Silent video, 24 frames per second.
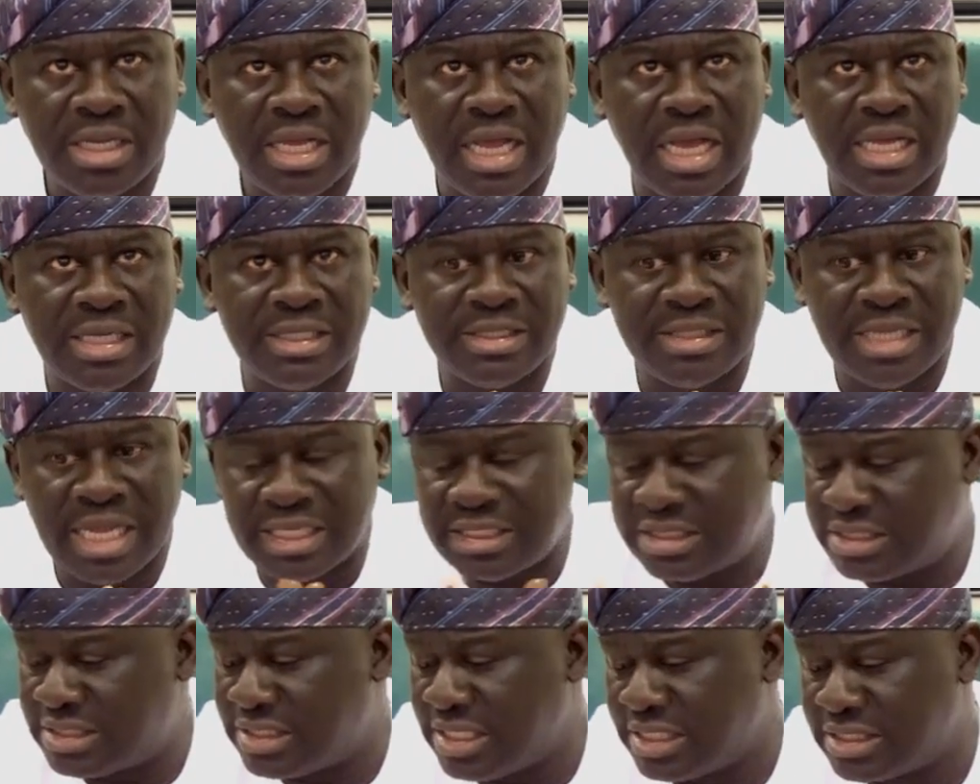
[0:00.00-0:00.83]
And
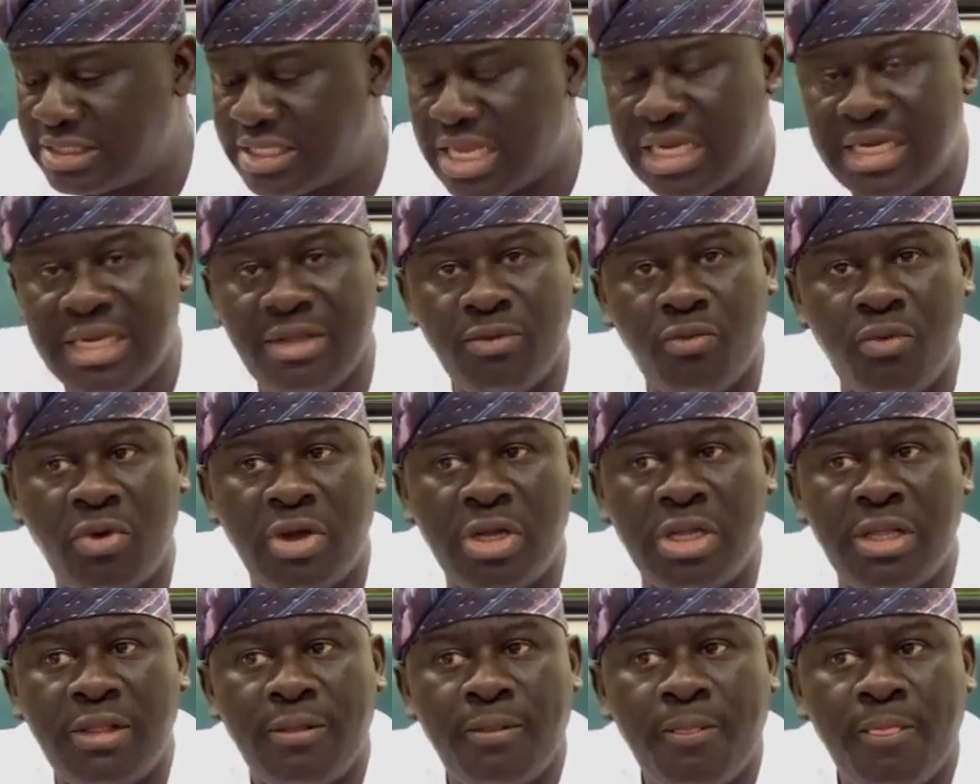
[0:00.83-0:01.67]
that's exactly
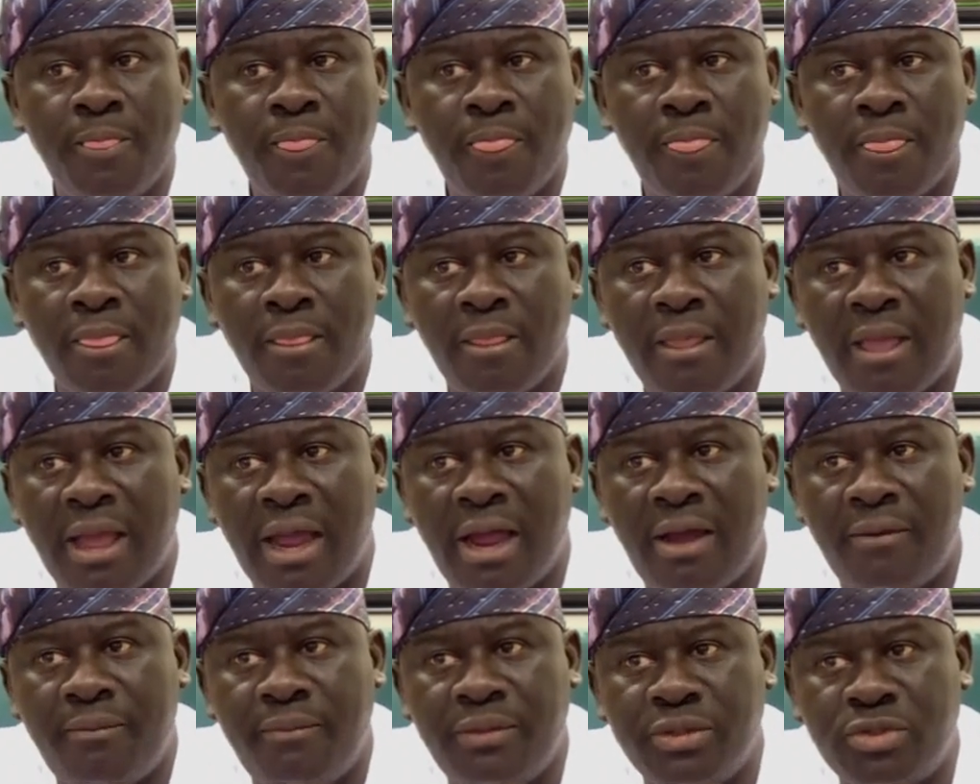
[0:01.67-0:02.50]
what
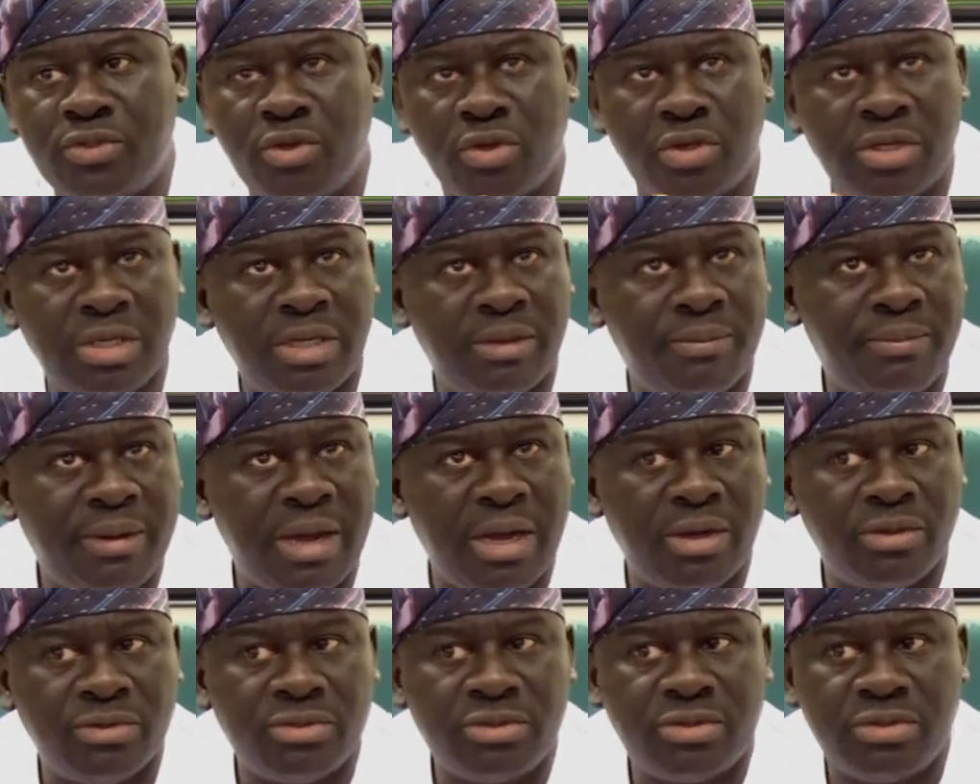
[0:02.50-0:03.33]
I've been talking
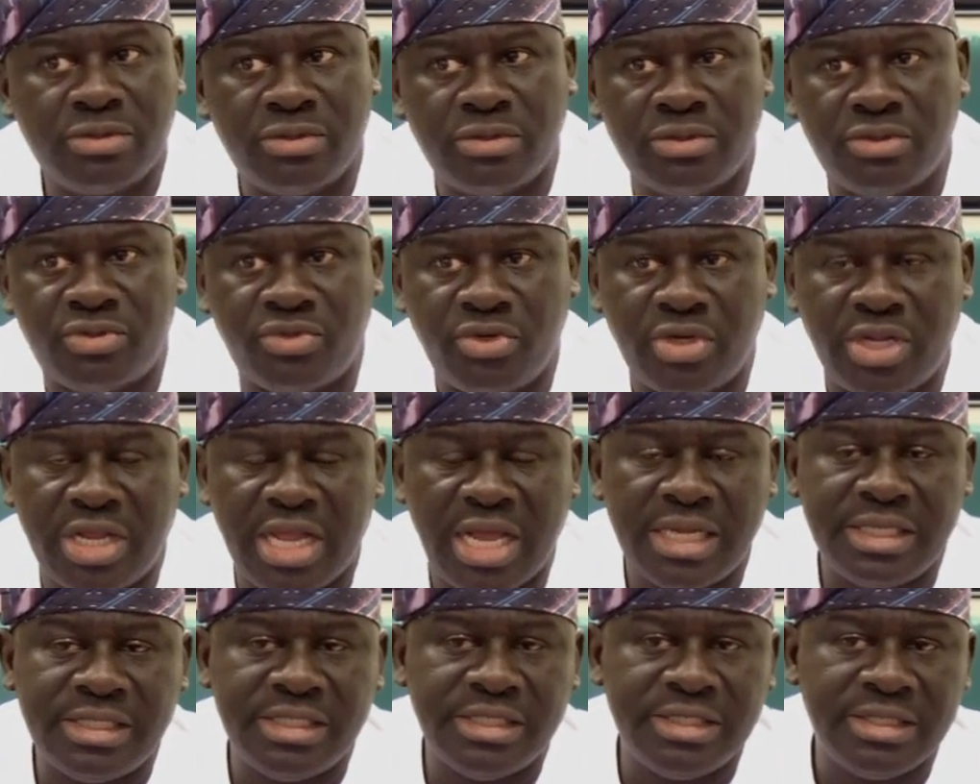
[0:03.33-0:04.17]
about
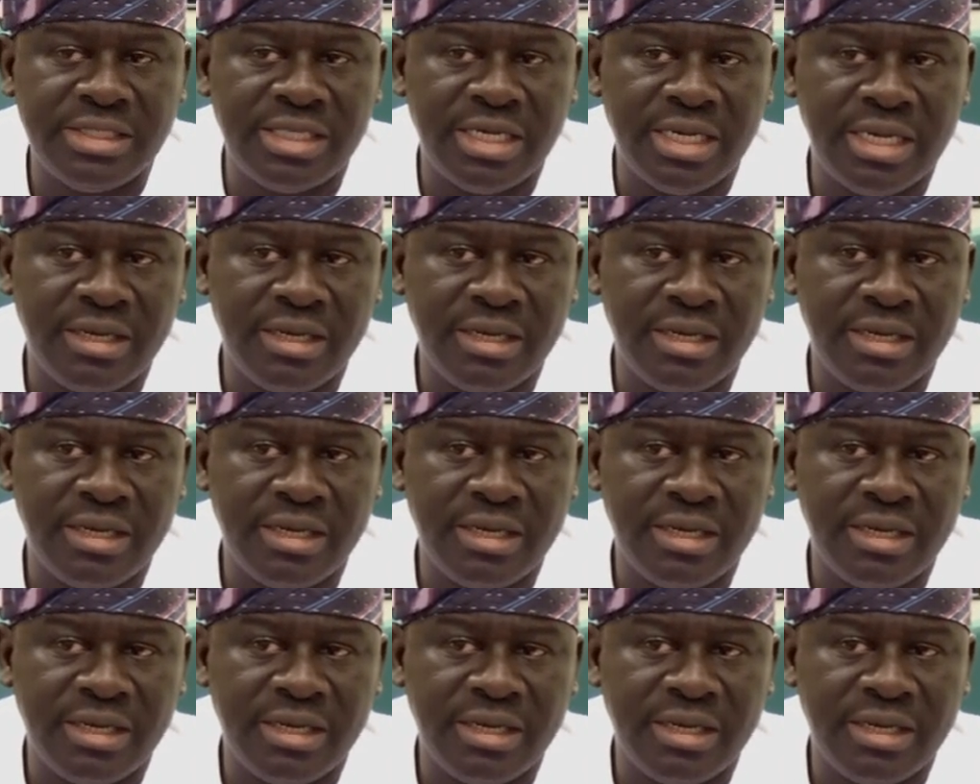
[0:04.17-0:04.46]
regarding